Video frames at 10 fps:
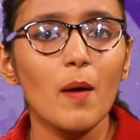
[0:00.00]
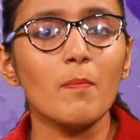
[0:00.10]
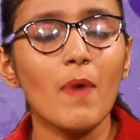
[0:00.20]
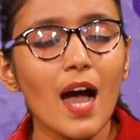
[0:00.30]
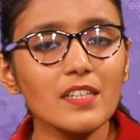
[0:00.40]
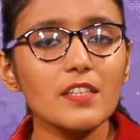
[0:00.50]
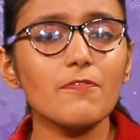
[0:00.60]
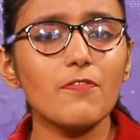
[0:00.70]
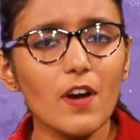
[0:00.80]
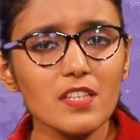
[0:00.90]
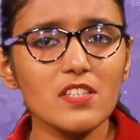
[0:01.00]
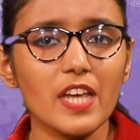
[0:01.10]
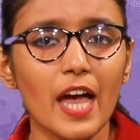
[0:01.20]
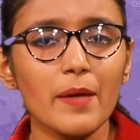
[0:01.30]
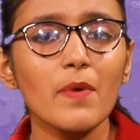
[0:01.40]
marked the first
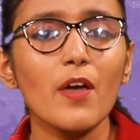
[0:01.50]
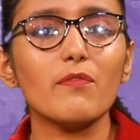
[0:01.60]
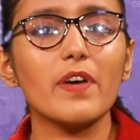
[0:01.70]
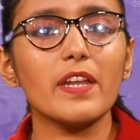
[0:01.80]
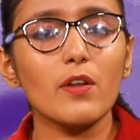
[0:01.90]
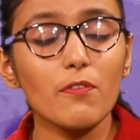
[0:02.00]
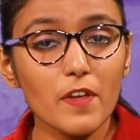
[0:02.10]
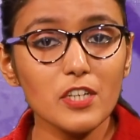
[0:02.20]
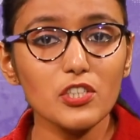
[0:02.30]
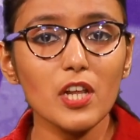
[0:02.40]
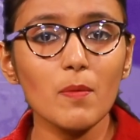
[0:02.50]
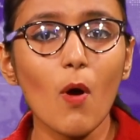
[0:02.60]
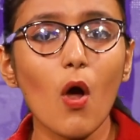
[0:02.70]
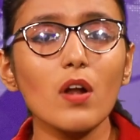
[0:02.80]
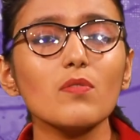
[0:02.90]
time when an official
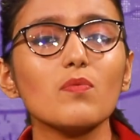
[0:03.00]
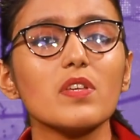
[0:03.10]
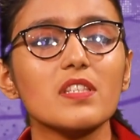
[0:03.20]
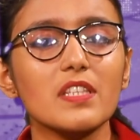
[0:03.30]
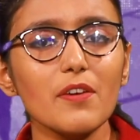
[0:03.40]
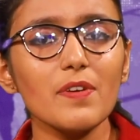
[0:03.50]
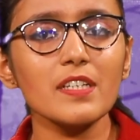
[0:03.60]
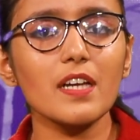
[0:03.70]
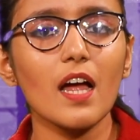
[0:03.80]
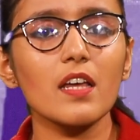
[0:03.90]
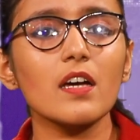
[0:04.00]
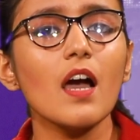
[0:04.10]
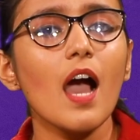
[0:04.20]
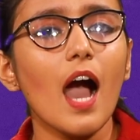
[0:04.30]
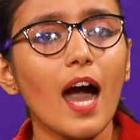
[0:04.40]
ball was given color
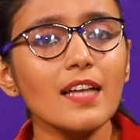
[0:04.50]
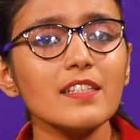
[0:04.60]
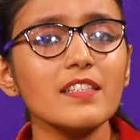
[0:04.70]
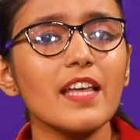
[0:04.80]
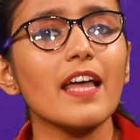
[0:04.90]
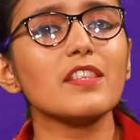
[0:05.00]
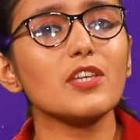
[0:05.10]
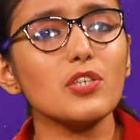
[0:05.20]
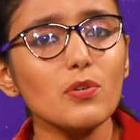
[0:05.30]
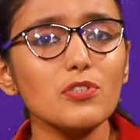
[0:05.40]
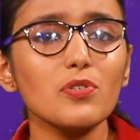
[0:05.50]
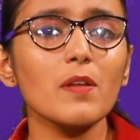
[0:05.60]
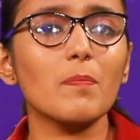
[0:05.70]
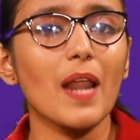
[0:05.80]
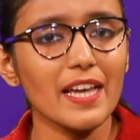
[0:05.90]
other than the
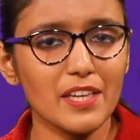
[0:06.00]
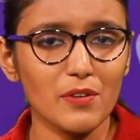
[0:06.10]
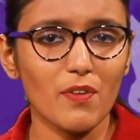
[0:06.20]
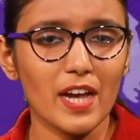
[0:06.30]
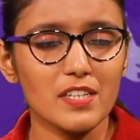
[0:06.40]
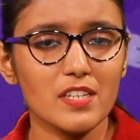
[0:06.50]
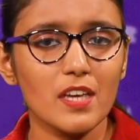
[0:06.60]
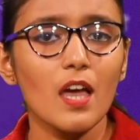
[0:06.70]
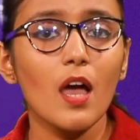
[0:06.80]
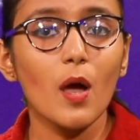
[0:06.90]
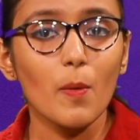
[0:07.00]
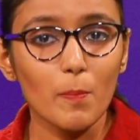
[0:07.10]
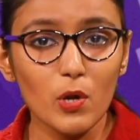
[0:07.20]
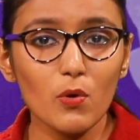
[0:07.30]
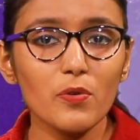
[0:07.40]
usual black and white.
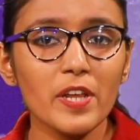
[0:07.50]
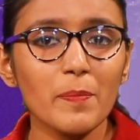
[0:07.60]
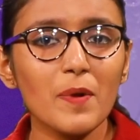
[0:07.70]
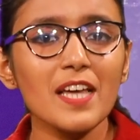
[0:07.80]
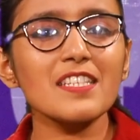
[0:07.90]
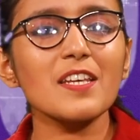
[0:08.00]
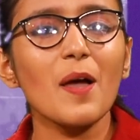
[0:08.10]
Blue replaced